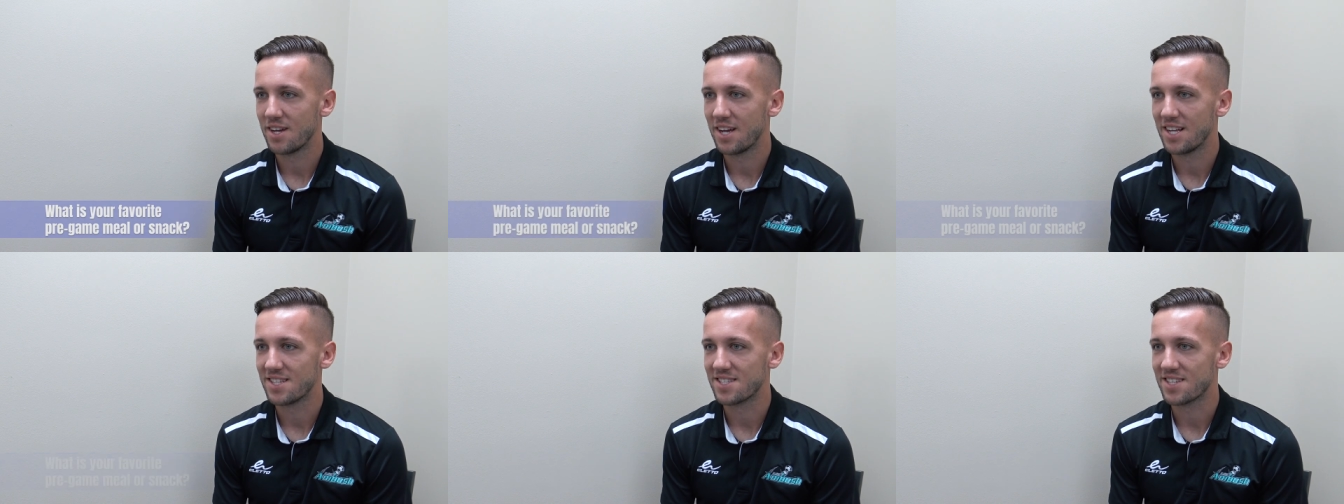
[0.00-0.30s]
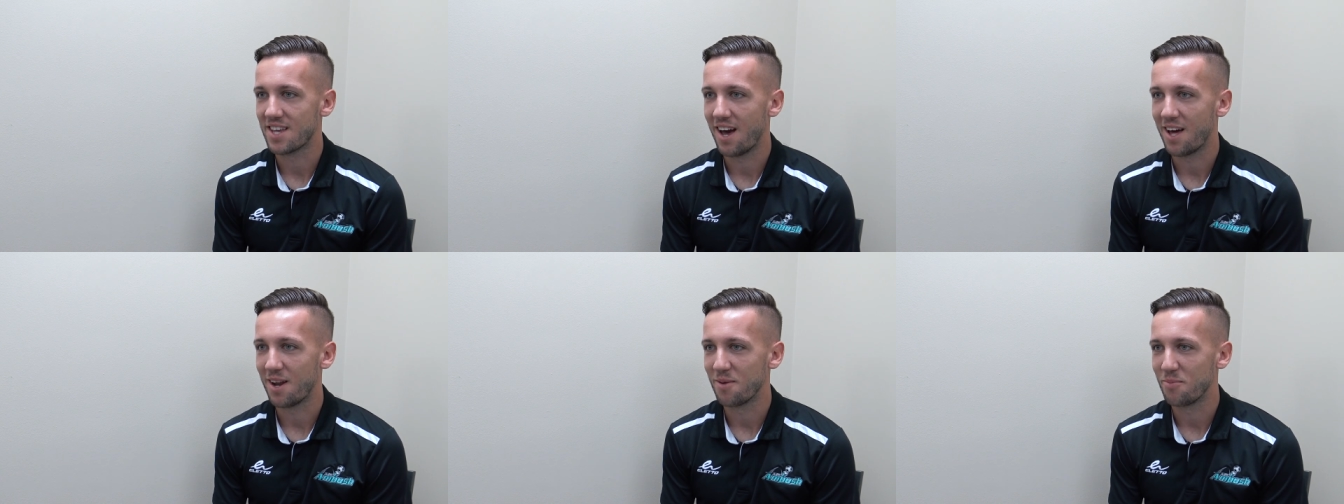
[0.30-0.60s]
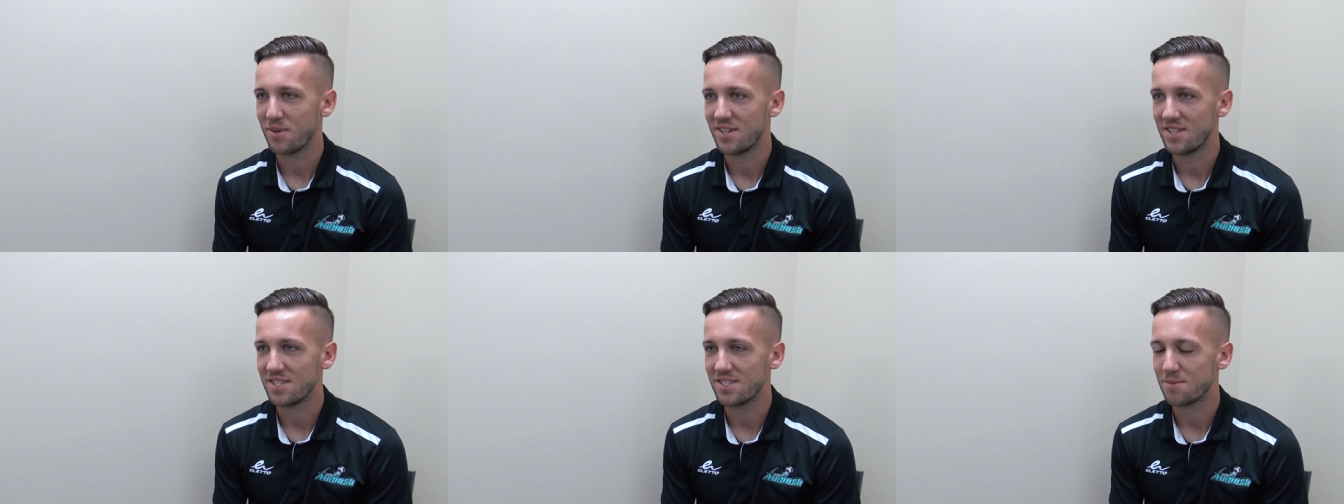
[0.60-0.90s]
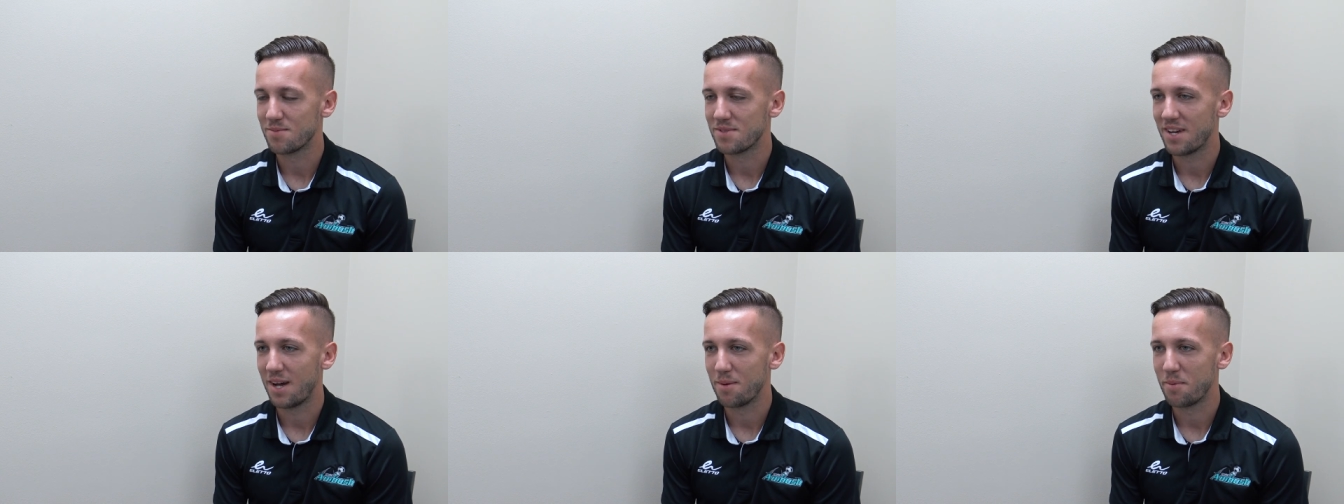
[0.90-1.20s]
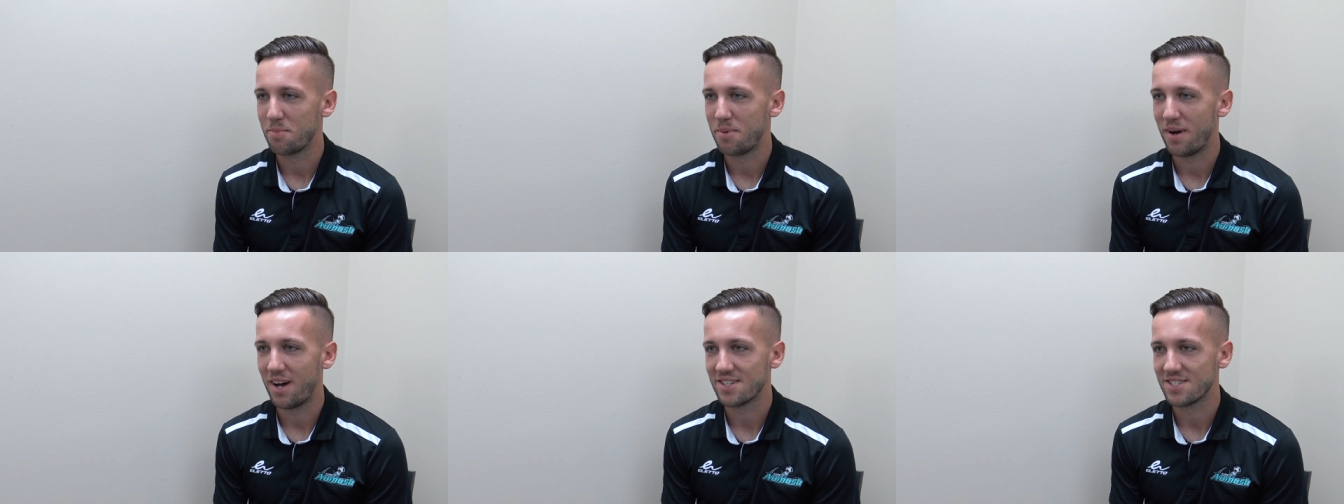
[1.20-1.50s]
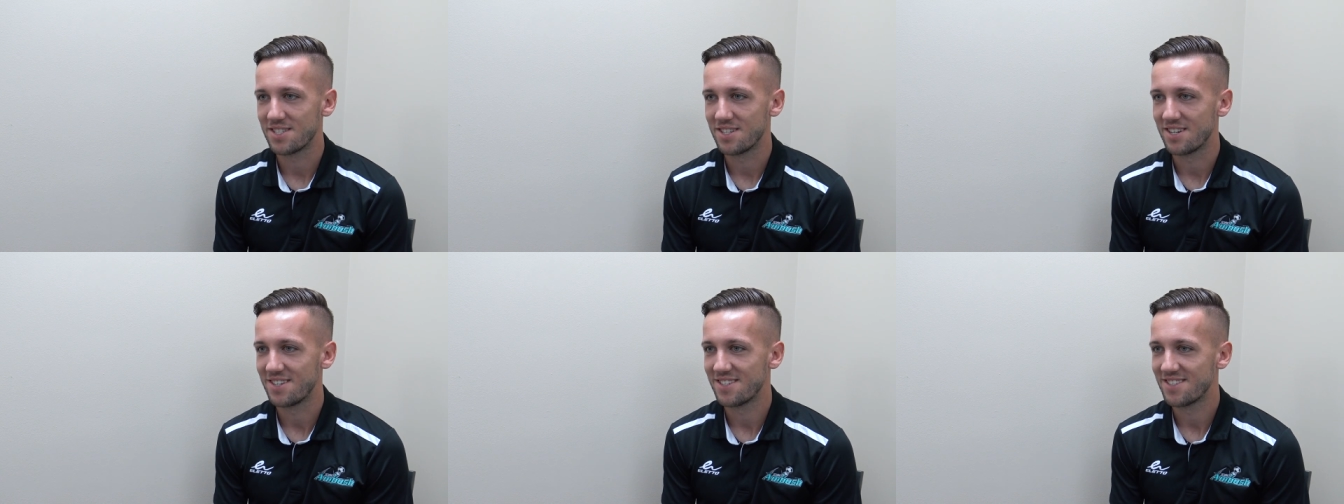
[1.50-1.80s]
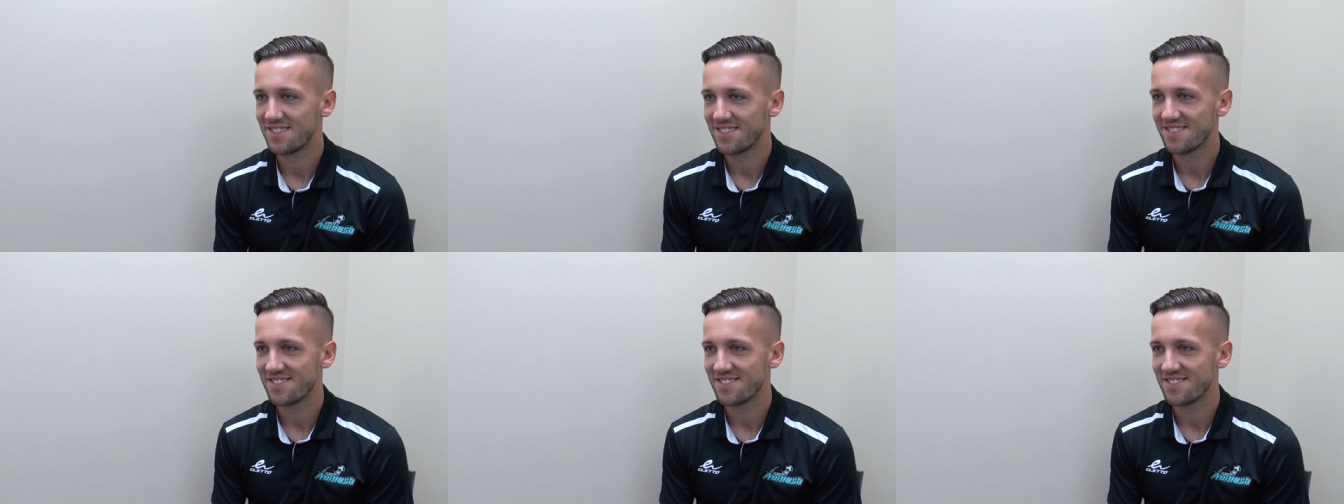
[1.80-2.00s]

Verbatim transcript: It's gotta be some type of pasta,